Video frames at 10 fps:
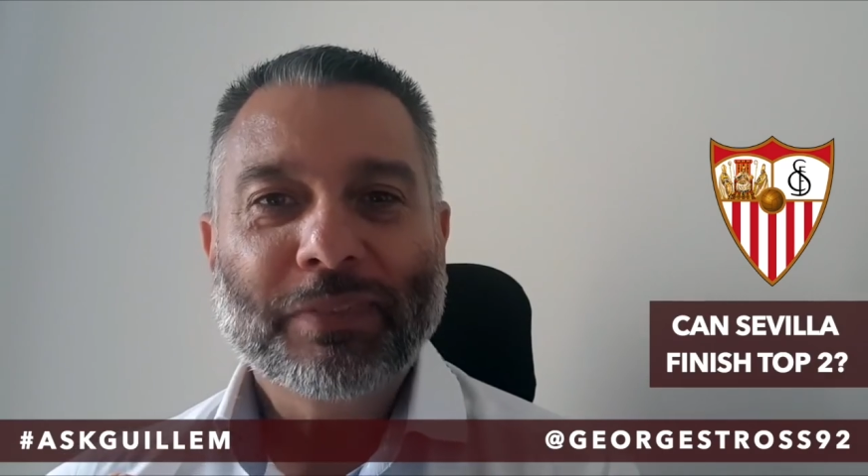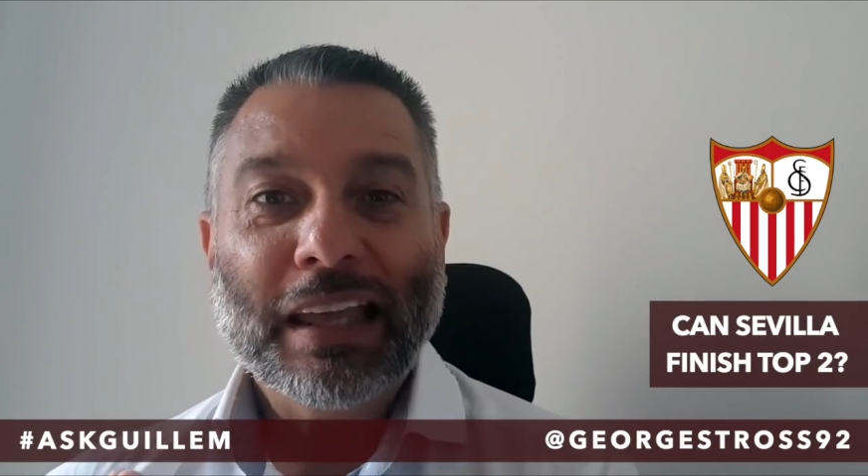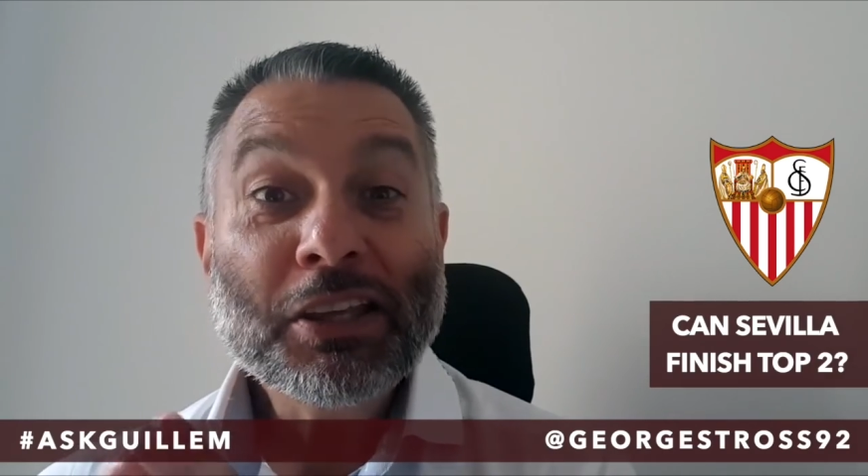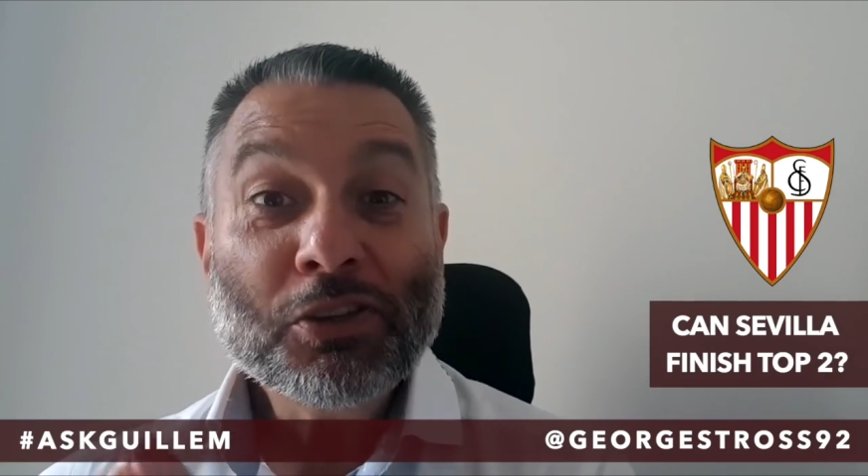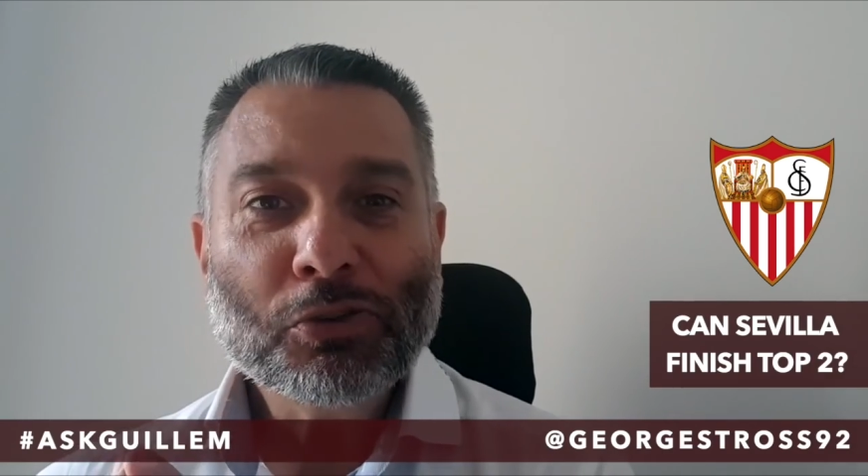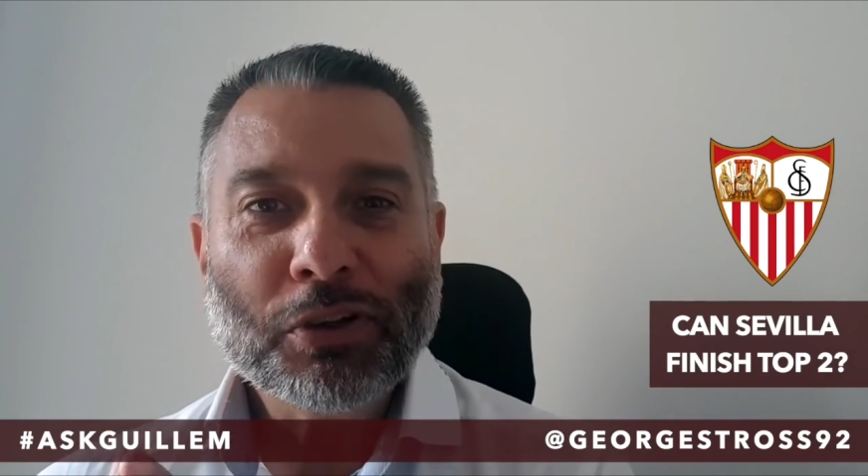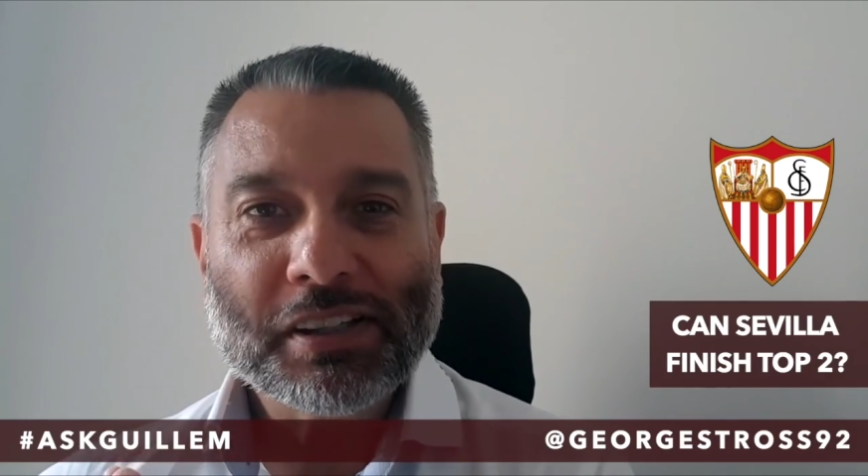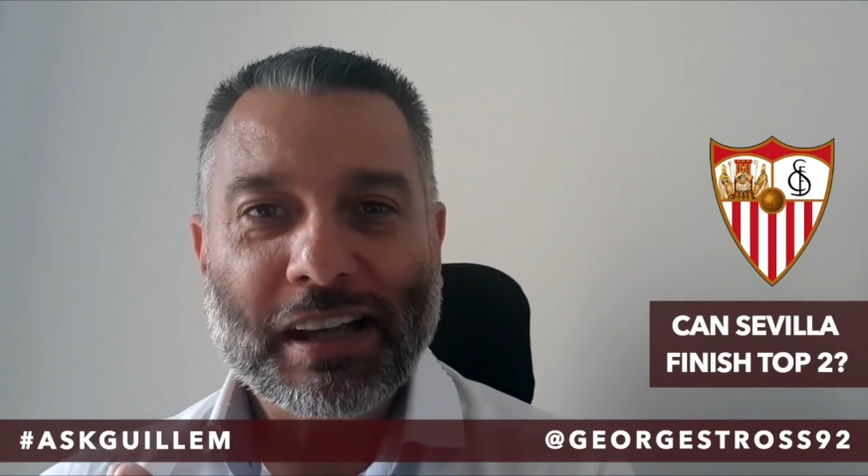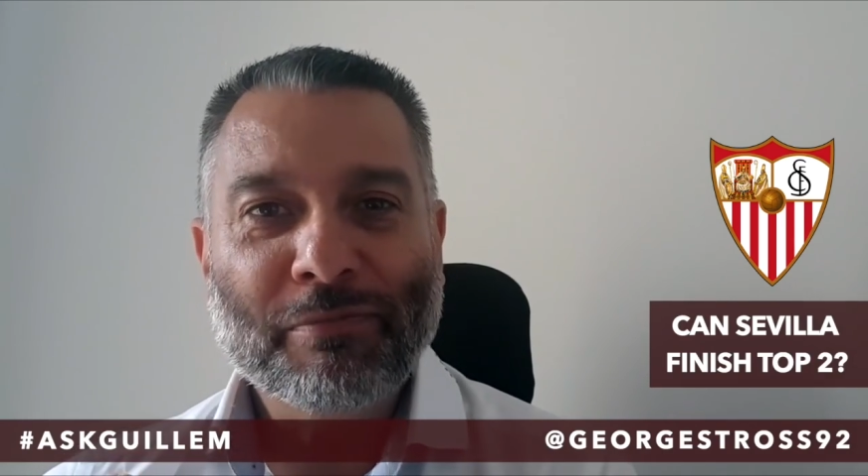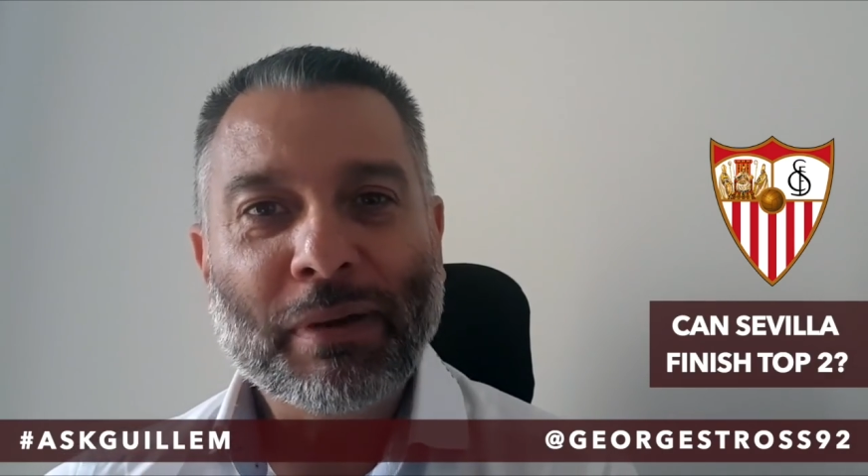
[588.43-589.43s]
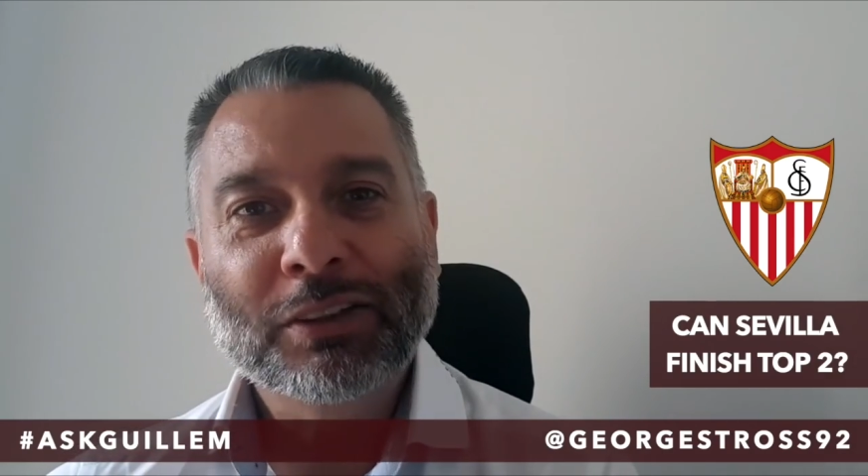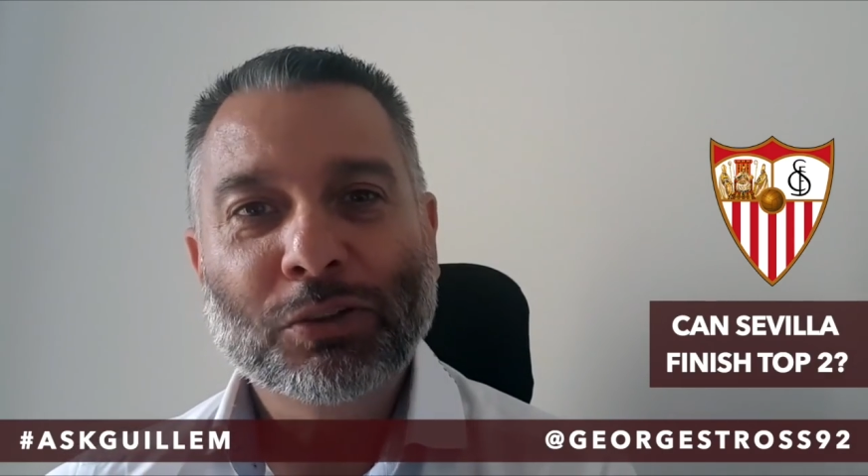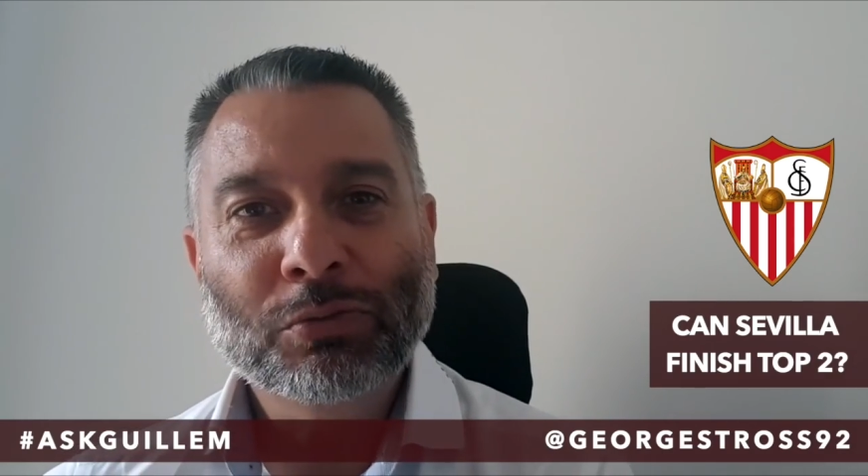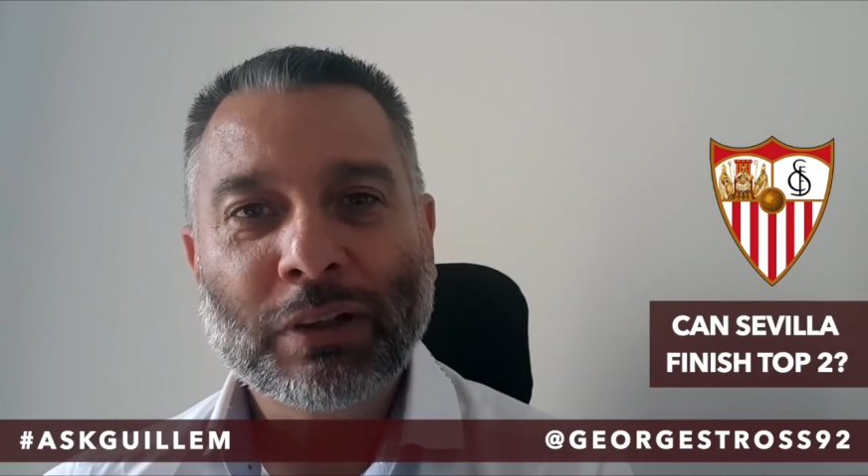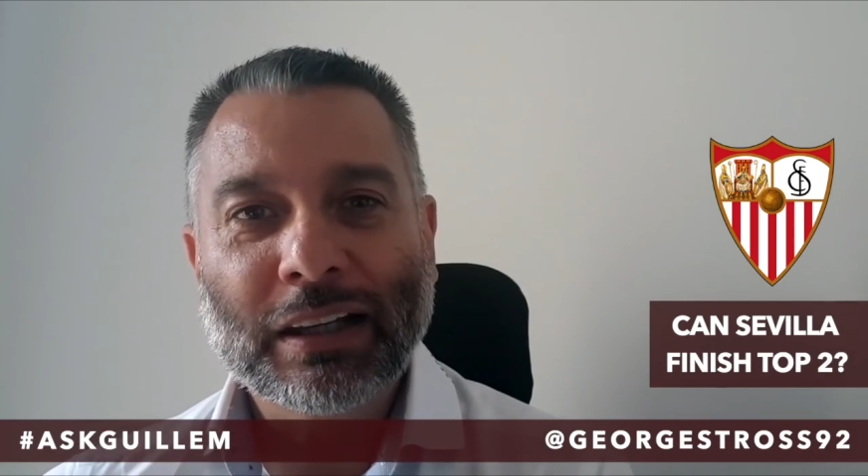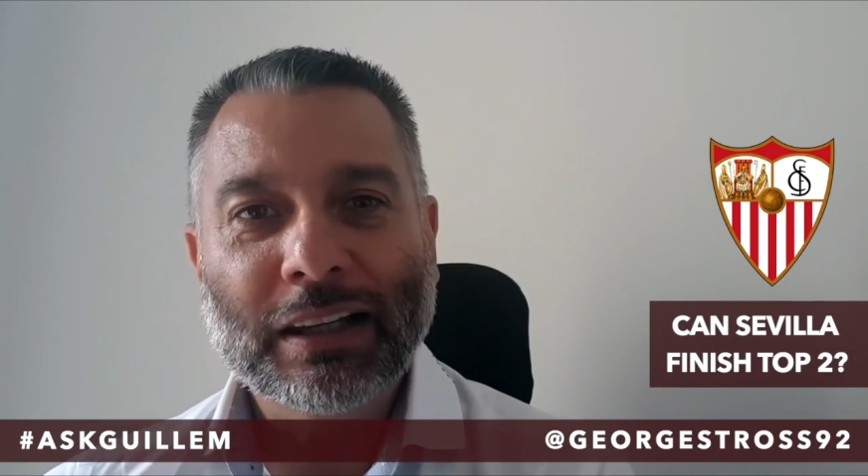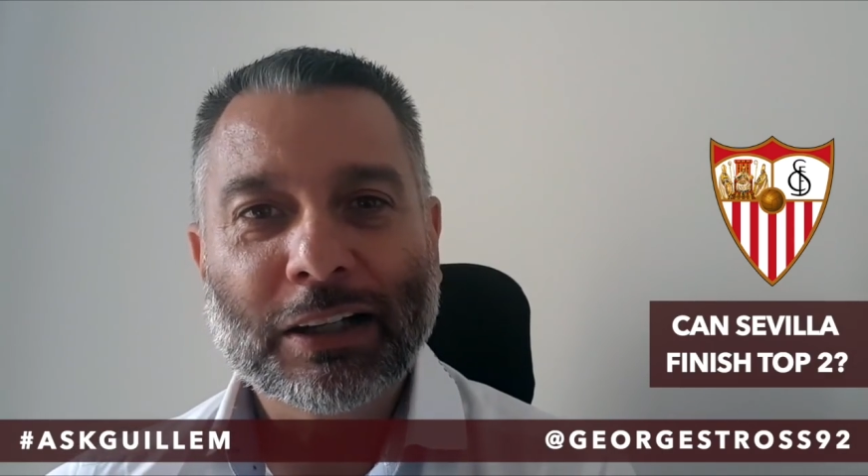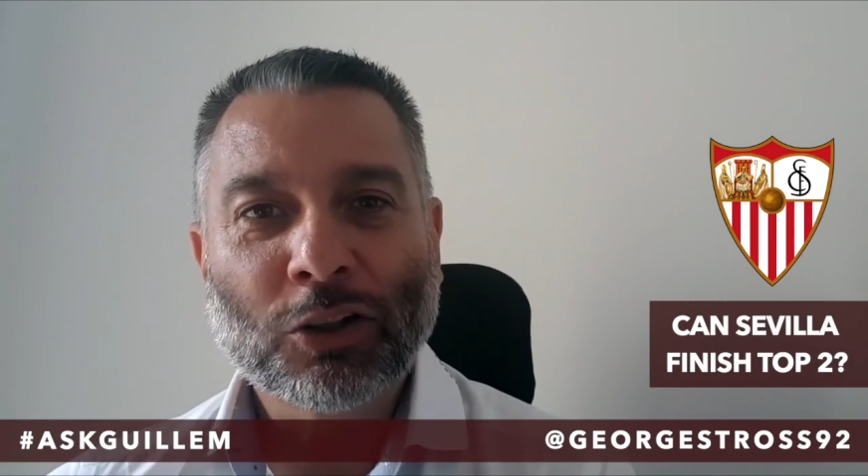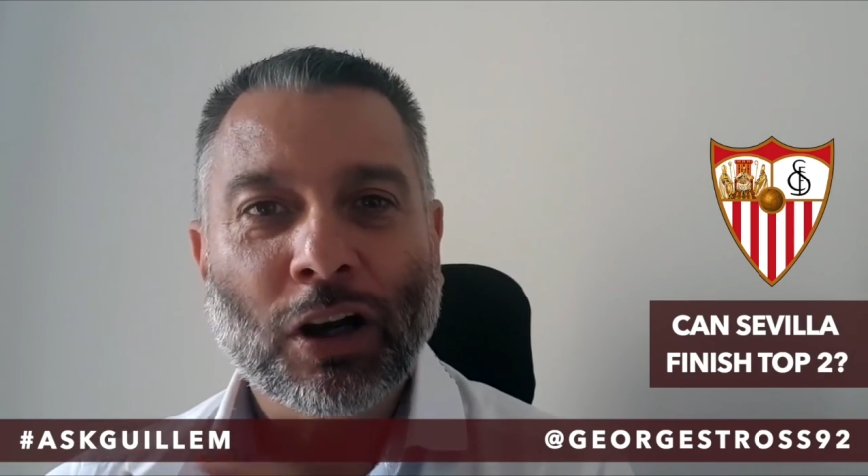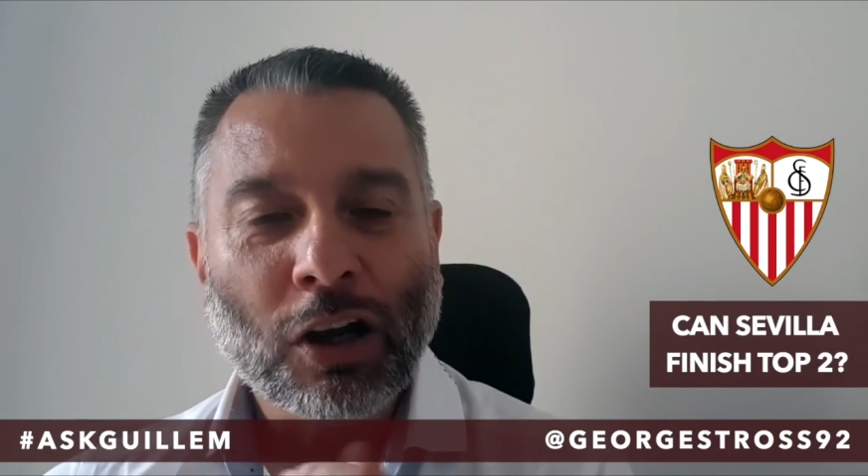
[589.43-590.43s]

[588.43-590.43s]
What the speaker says: Injuries have meant to gone